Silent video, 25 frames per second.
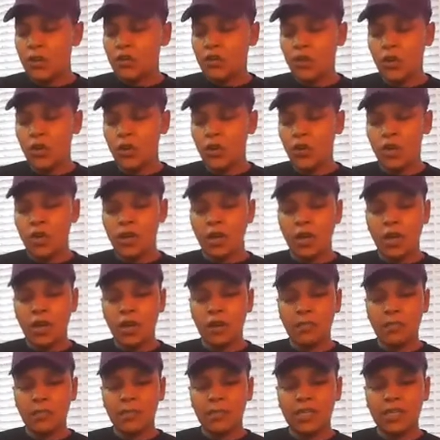you know,
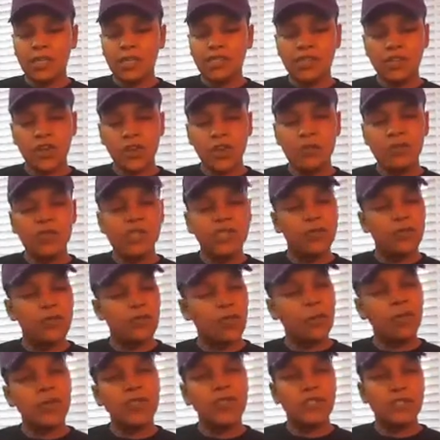in terms of
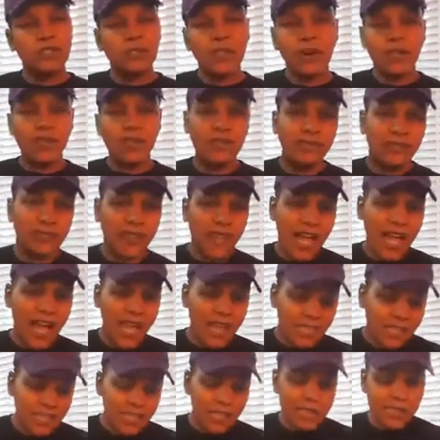what we do on the
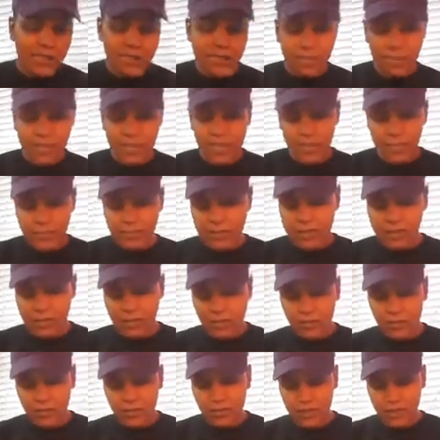fly, sometimes it's a
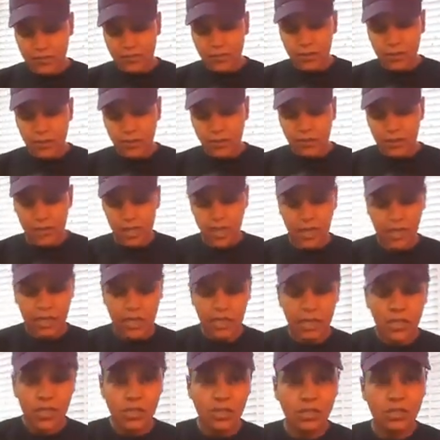little different, okay?